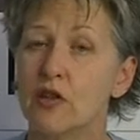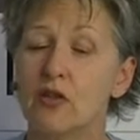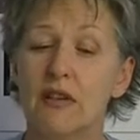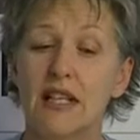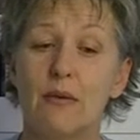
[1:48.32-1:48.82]
you to
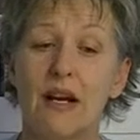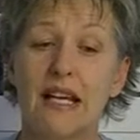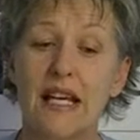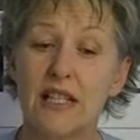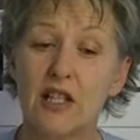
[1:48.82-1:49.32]
read about
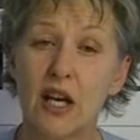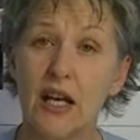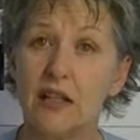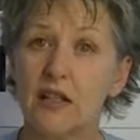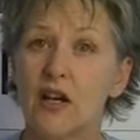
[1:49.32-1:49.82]

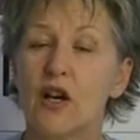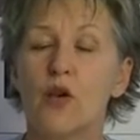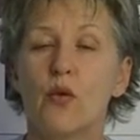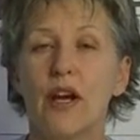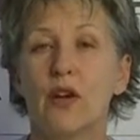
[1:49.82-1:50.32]
EasyJet,
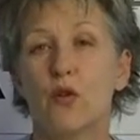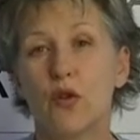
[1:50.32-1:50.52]
where you